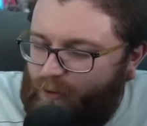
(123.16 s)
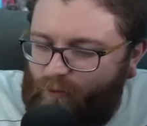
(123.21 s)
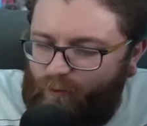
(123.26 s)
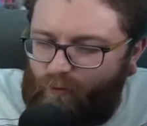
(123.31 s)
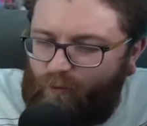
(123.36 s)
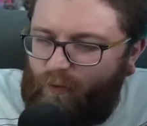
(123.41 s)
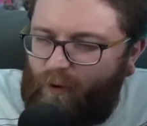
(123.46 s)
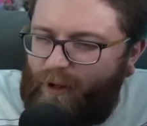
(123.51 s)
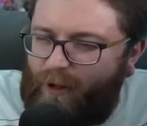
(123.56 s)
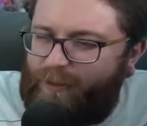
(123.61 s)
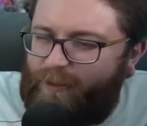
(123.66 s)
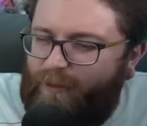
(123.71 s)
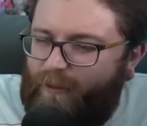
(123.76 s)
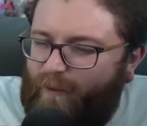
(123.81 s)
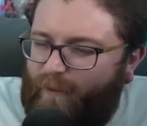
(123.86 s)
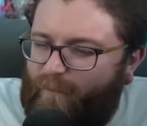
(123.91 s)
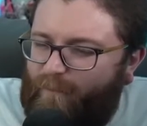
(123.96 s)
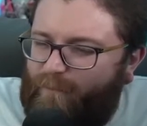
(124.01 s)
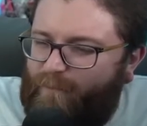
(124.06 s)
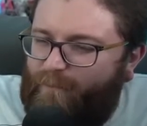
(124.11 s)
What
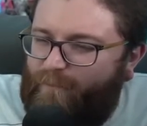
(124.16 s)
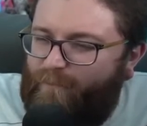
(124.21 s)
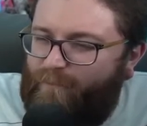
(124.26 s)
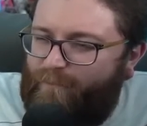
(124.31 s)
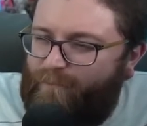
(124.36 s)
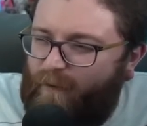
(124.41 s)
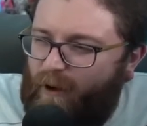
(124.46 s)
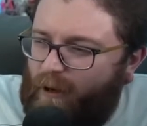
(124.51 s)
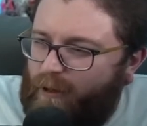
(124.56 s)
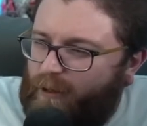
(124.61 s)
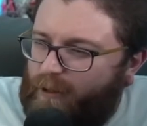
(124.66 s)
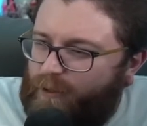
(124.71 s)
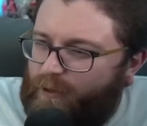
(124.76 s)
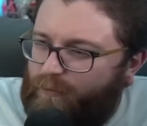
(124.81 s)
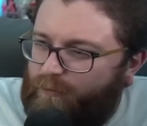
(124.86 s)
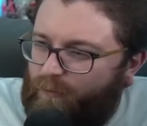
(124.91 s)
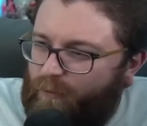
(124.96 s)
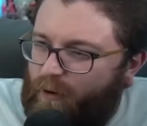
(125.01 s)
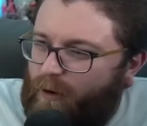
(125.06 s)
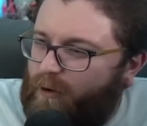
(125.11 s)
the fuck is
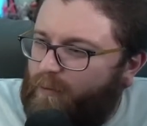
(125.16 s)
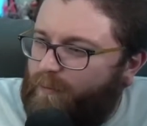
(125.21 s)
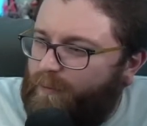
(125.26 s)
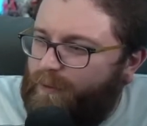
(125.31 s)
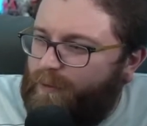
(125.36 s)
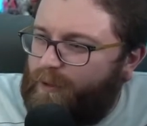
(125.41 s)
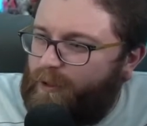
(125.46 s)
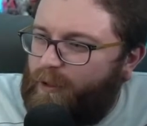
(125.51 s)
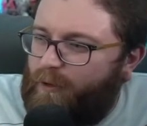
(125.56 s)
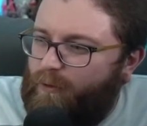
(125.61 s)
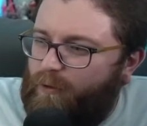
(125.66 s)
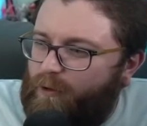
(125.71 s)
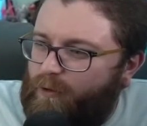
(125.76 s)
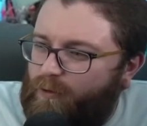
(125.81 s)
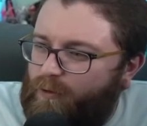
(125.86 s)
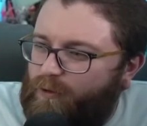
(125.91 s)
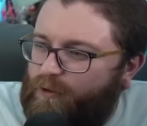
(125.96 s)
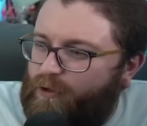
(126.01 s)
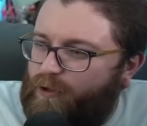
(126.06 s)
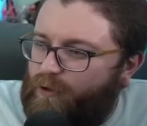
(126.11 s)
wrong with
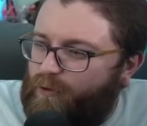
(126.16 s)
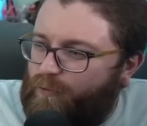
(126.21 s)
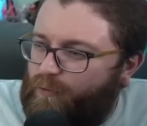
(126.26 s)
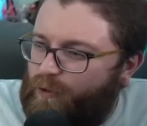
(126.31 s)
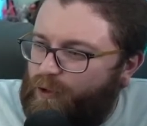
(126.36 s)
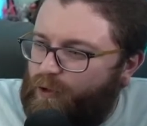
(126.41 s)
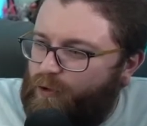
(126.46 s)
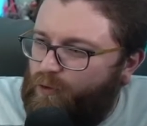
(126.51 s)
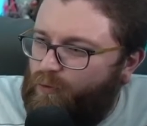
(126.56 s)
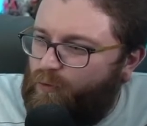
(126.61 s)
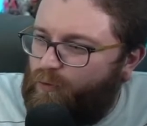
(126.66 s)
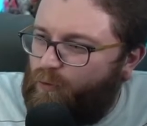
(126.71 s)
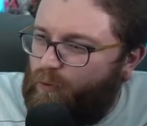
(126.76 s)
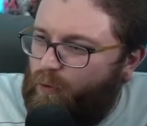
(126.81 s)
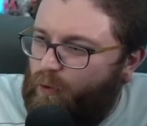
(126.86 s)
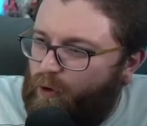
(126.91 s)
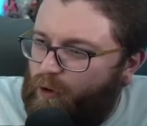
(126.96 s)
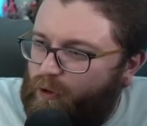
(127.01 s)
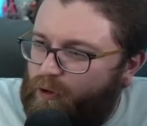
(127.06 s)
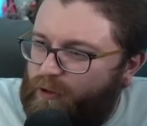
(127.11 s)
you? You
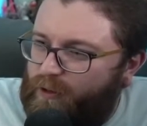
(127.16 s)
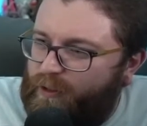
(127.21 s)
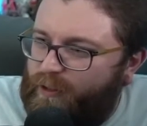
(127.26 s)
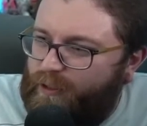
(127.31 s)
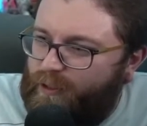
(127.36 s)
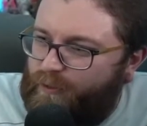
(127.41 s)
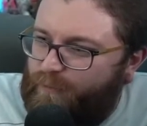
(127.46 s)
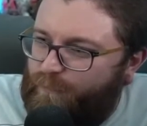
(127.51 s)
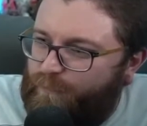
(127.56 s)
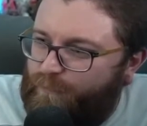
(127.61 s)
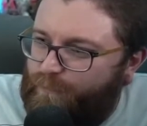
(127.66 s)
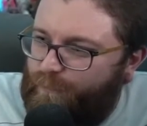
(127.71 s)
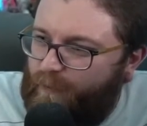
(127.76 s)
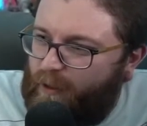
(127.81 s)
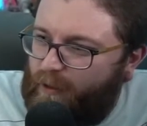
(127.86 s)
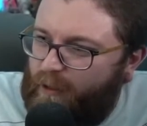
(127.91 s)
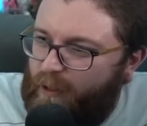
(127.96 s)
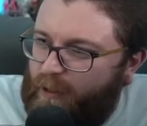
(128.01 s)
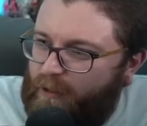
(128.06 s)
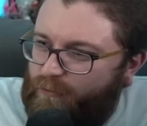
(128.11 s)
worthless
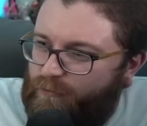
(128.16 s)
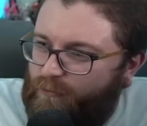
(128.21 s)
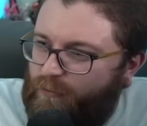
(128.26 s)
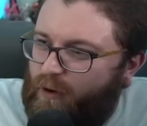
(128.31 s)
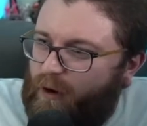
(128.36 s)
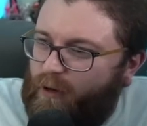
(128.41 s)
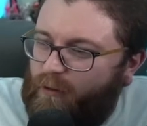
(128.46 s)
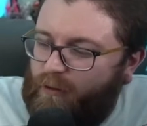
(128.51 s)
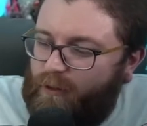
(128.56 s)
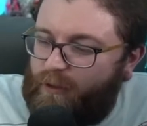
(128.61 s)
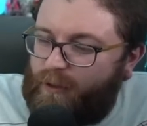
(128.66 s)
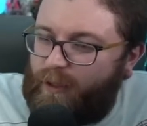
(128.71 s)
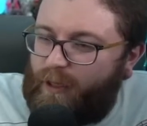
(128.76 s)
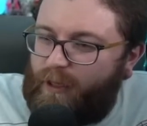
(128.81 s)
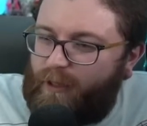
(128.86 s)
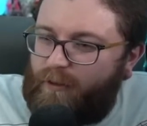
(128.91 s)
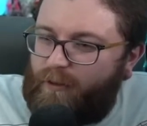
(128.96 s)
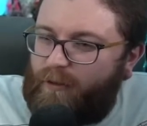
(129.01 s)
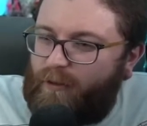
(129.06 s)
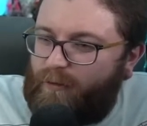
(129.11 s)
fucking
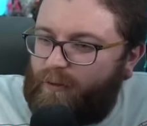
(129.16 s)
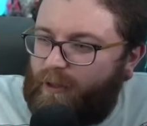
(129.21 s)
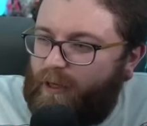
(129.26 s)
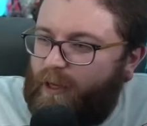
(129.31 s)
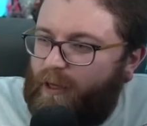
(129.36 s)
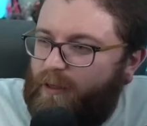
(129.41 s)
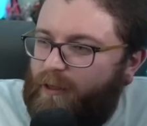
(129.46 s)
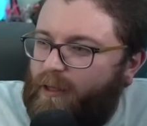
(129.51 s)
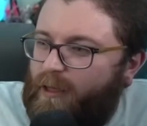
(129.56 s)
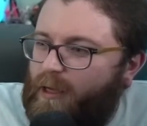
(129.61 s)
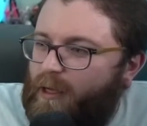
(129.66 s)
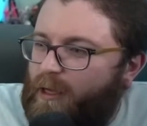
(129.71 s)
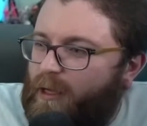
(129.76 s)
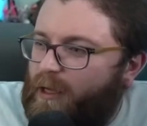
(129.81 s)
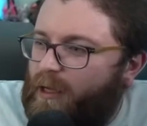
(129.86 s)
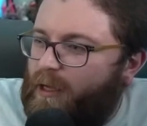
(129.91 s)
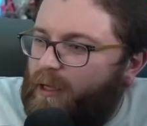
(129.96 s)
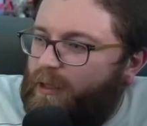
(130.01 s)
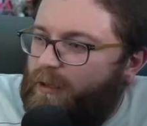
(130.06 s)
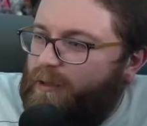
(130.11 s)
troglodyte, okay?
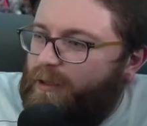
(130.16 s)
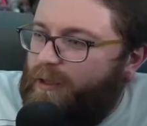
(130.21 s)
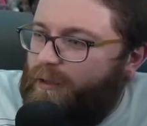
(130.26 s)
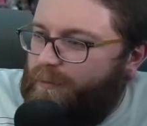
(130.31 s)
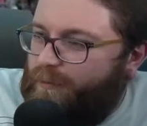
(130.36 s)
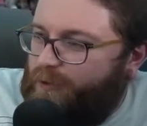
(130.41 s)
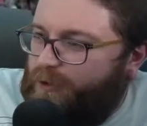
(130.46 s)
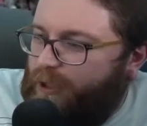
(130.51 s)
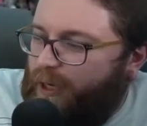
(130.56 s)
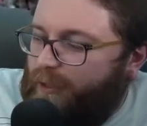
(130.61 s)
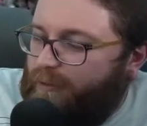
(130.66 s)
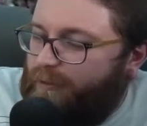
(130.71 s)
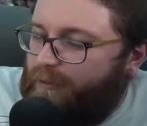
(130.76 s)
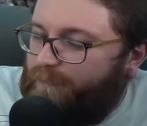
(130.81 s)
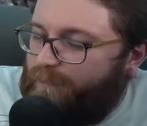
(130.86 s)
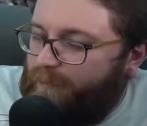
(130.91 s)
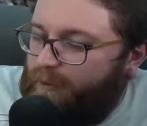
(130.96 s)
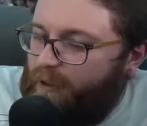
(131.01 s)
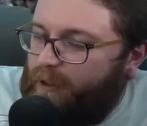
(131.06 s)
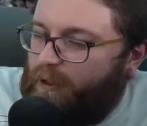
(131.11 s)
The
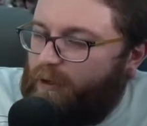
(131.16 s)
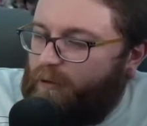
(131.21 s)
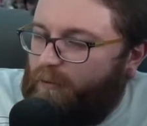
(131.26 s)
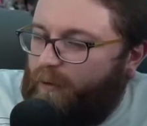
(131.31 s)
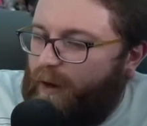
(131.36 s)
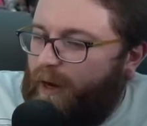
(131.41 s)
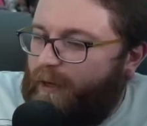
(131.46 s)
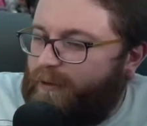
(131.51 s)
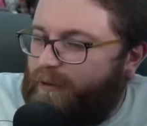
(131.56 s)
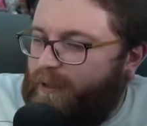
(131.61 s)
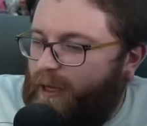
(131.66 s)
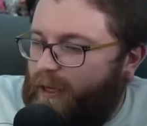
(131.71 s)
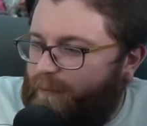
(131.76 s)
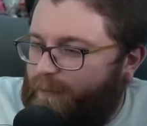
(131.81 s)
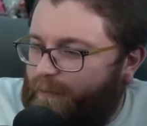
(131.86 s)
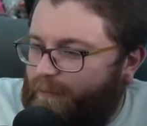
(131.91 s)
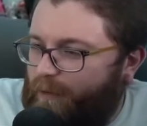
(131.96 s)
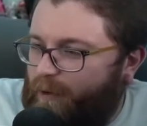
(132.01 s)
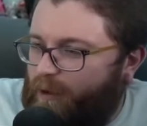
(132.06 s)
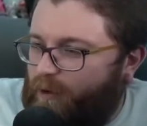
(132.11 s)
objectively correct type
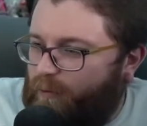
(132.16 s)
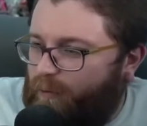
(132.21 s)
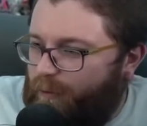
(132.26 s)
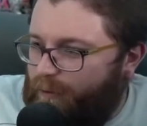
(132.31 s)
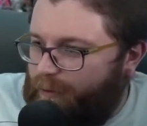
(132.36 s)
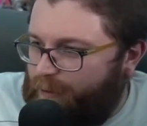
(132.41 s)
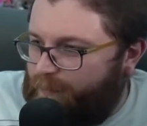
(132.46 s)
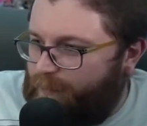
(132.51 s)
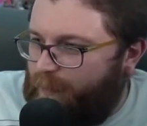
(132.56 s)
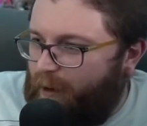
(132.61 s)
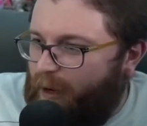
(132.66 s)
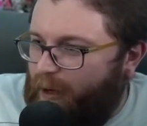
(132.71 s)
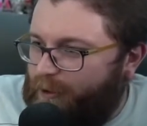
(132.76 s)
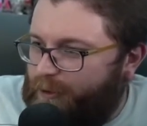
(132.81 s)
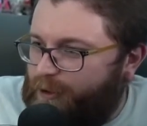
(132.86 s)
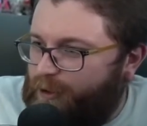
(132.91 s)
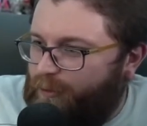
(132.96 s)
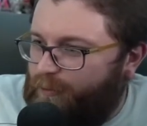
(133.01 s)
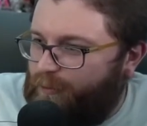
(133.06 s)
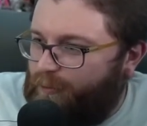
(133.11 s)
of underwear is
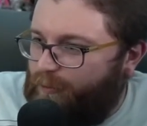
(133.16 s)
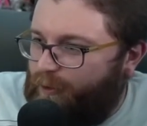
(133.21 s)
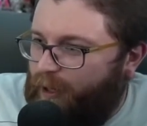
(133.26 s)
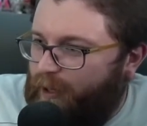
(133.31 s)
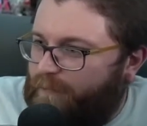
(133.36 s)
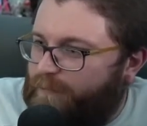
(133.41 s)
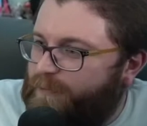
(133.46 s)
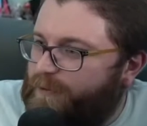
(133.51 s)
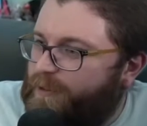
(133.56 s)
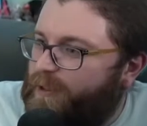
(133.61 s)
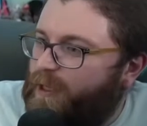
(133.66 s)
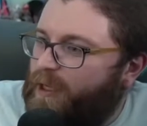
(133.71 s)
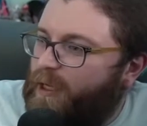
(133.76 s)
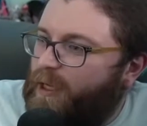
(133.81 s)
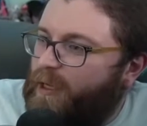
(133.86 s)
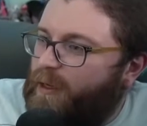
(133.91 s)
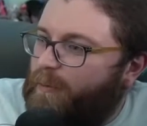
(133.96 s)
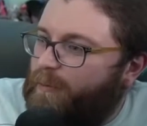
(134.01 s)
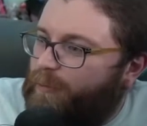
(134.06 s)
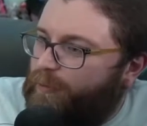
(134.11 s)
boxer briefs.
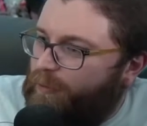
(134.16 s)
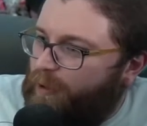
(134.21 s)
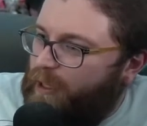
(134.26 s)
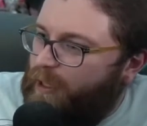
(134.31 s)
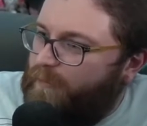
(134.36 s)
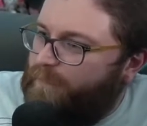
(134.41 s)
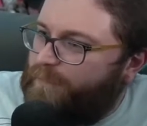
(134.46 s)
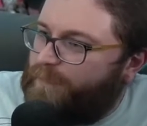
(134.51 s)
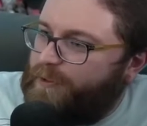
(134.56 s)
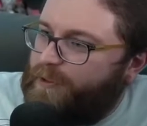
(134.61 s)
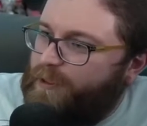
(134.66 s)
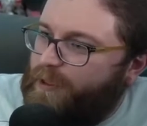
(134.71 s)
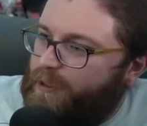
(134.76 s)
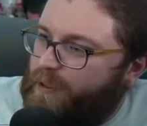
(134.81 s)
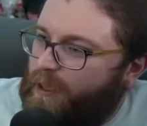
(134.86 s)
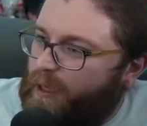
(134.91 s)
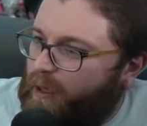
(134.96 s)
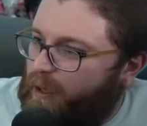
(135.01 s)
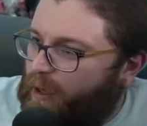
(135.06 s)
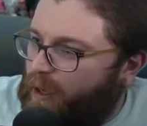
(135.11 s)
Briefs
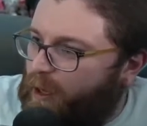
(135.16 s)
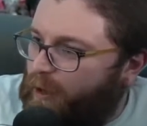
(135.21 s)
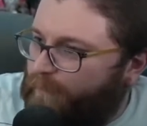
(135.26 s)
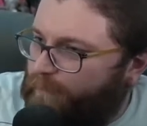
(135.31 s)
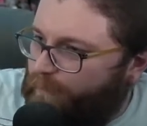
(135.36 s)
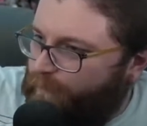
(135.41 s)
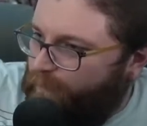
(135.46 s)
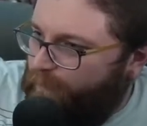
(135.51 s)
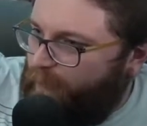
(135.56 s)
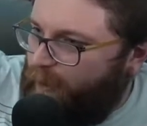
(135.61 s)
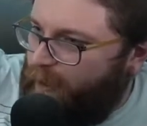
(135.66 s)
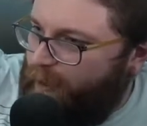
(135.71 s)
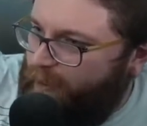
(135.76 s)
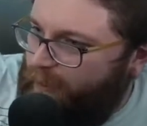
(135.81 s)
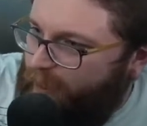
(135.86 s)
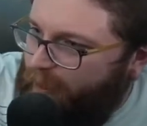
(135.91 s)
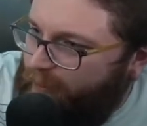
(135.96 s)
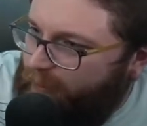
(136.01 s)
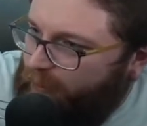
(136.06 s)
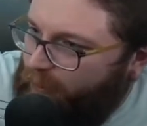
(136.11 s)
cut off right
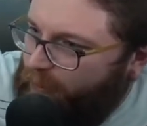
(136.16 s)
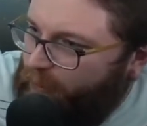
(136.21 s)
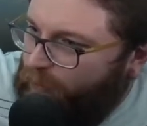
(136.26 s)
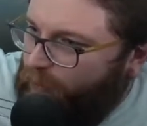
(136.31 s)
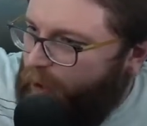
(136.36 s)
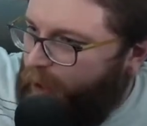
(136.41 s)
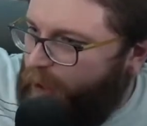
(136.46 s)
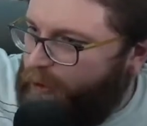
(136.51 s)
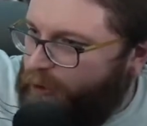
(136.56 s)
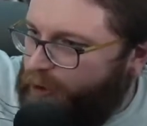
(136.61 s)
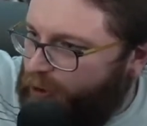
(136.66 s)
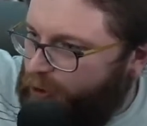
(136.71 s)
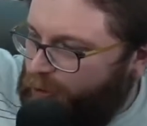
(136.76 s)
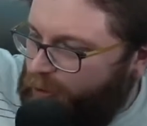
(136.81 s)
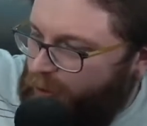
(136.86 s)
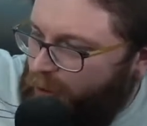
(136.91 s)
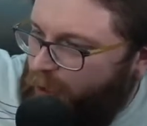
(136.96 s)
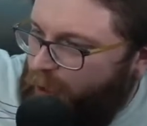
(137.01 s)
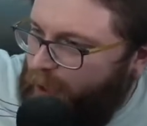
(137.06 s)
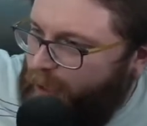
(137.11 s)
at the crotch
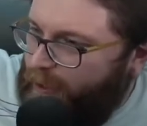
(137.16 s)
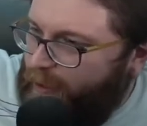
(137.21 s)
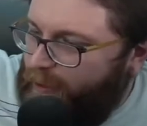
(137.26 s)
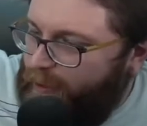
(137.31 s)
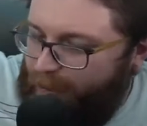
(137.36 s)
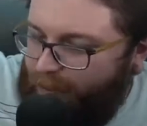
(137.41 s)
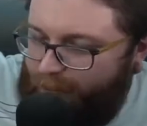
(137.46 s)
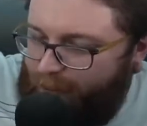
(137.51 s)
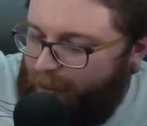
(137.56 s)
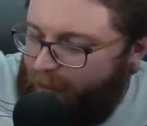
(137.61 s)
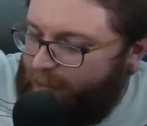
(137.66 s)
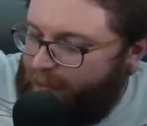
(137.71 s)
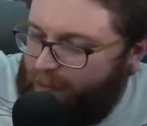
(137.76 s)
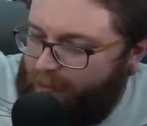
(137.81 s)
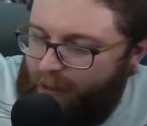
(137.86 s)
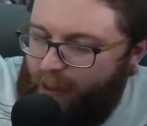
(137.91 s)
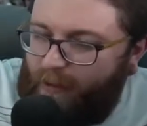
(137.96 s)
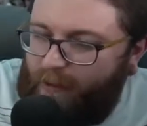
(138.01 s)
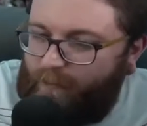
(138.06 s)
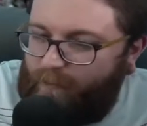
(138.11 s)
line, and that's
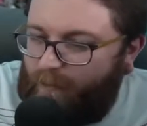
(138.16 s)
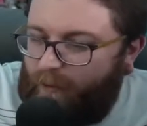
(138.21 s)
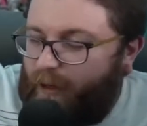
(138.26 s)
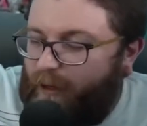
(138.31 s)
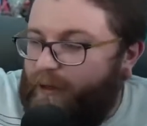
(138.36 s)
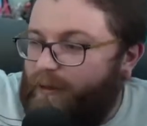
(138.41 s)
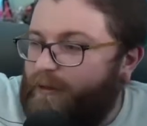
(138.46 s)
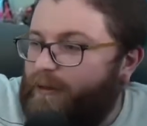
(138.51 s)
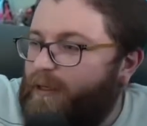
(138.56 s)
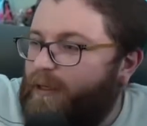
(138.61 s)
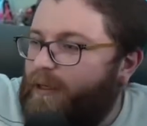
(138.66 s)
not right.